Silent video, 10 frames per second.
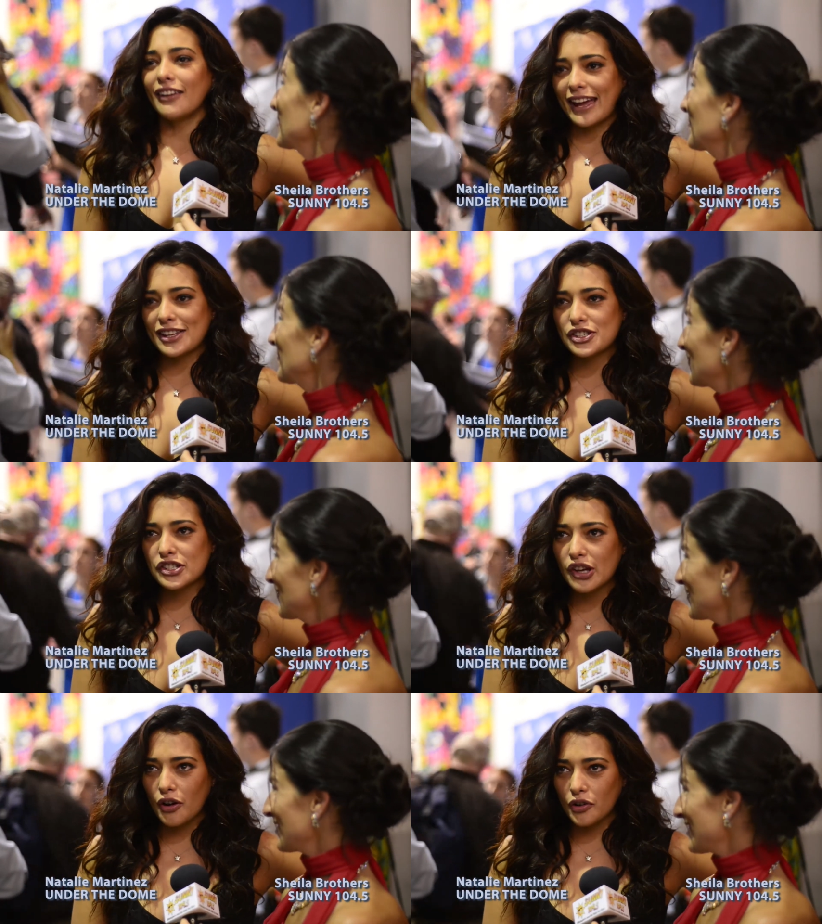Speaker 1: Okay,
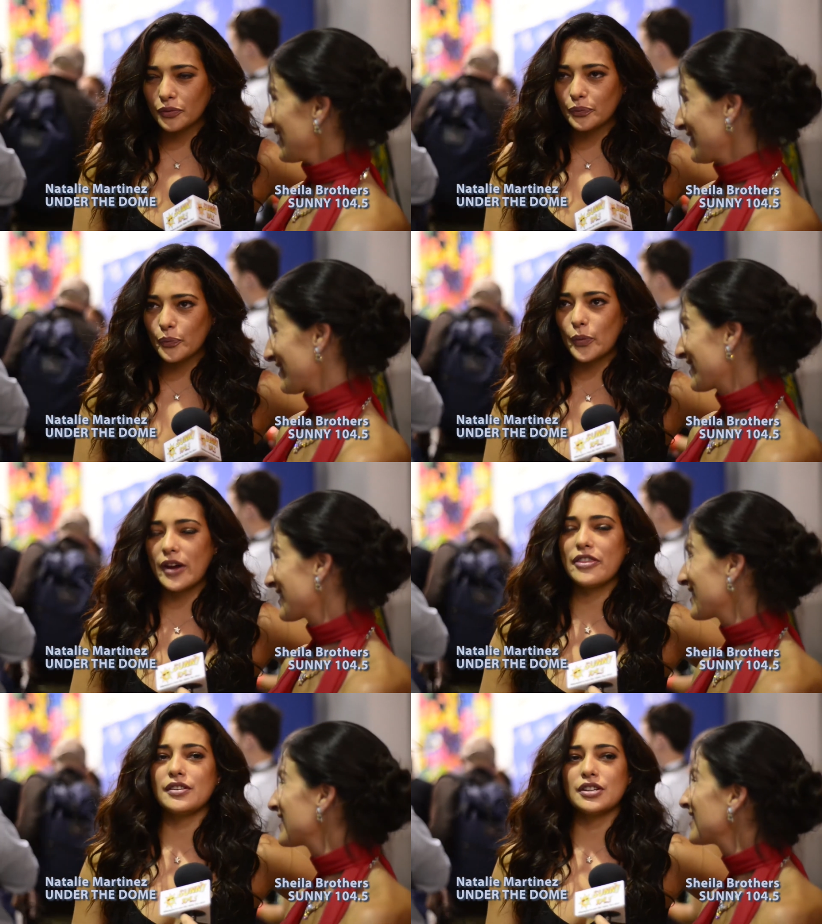so
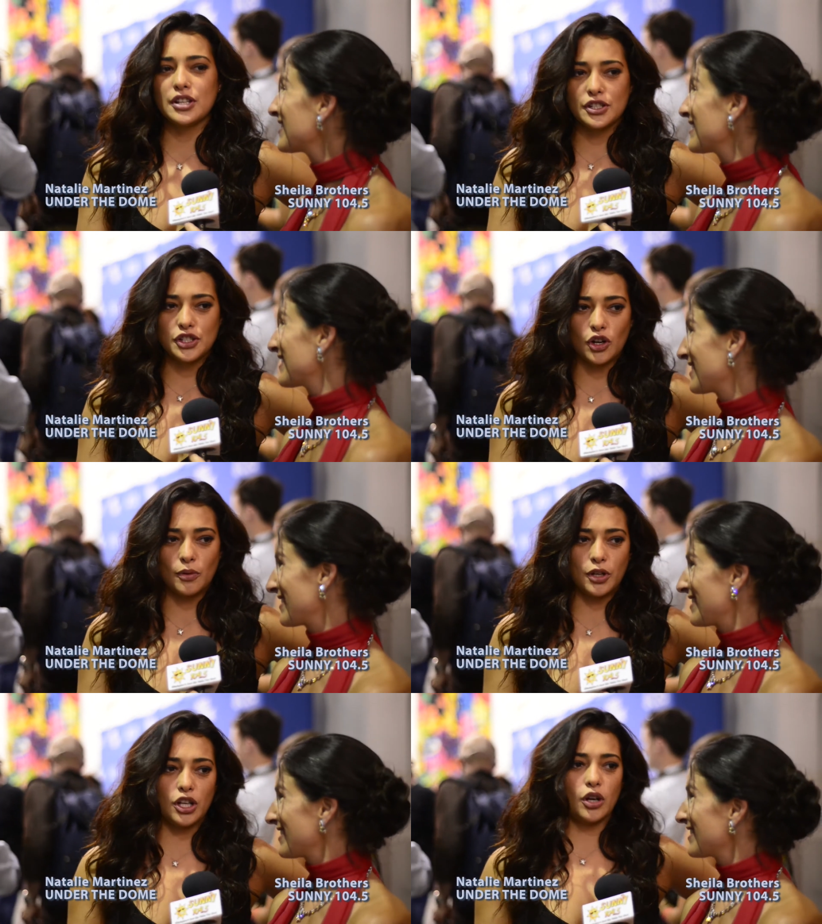with Under the
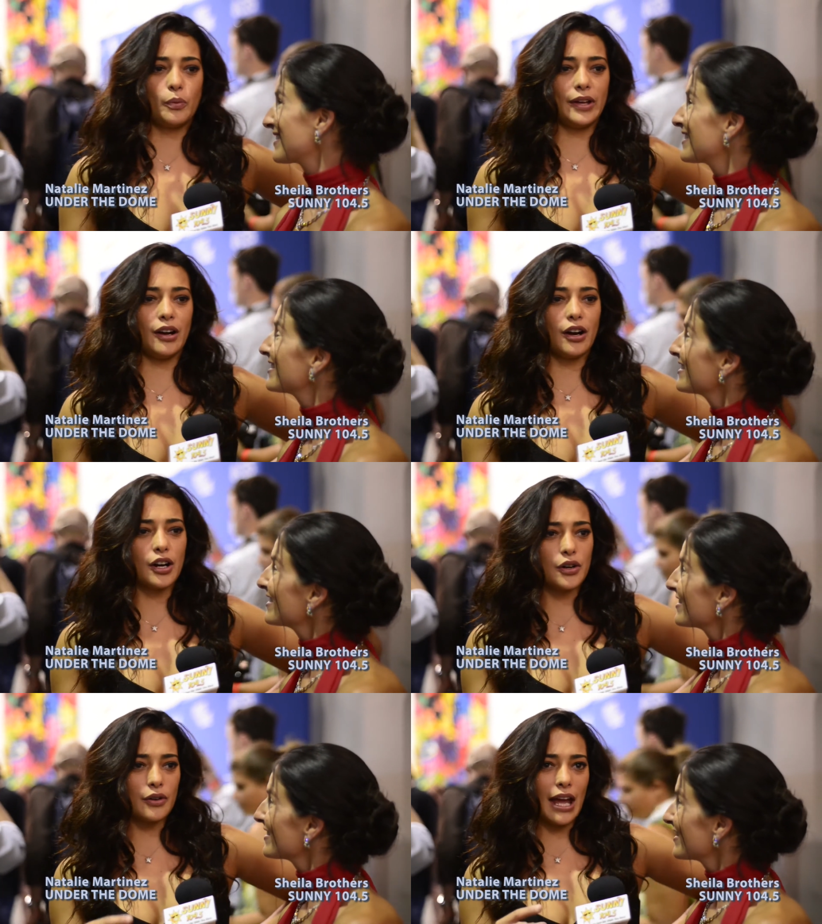Dome, you know, we are
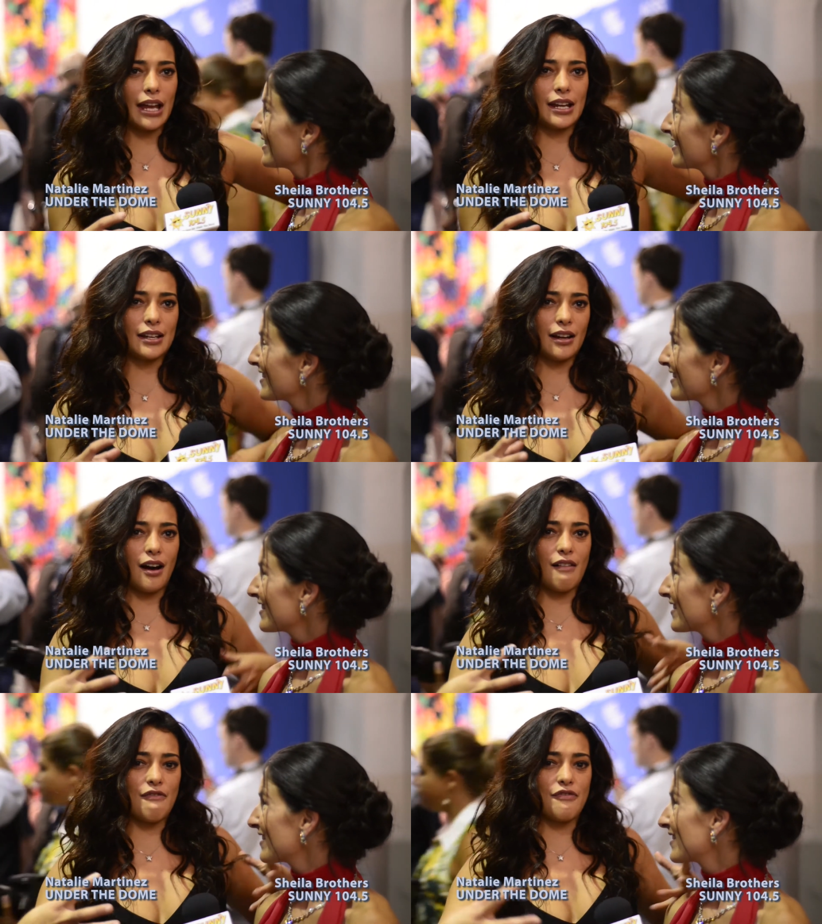created
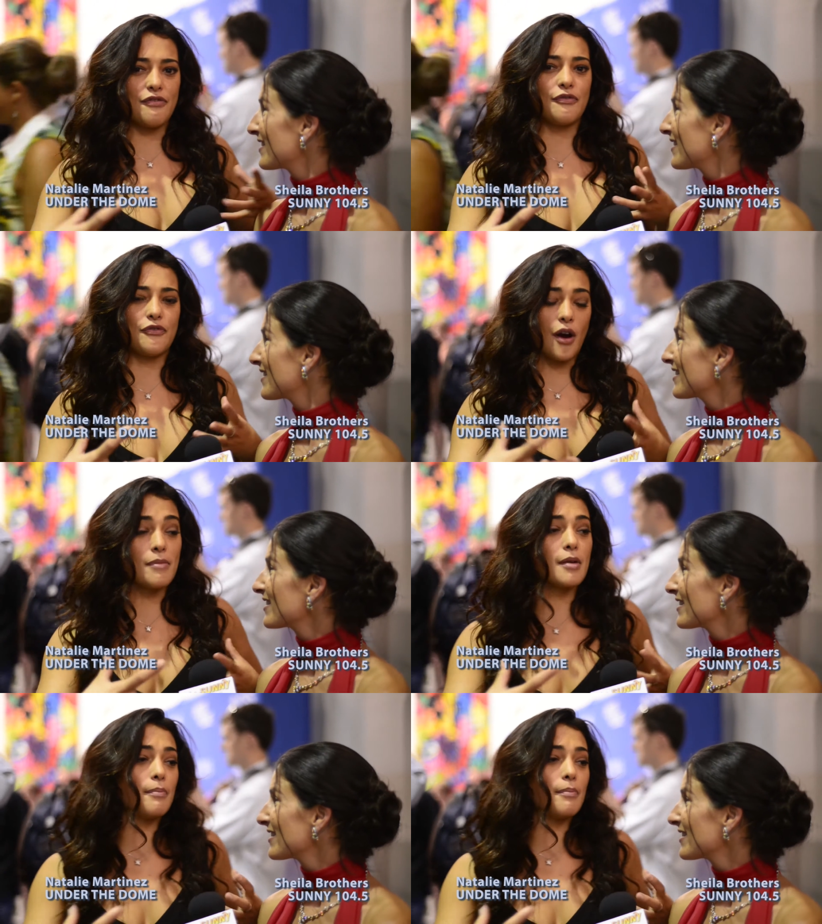of from the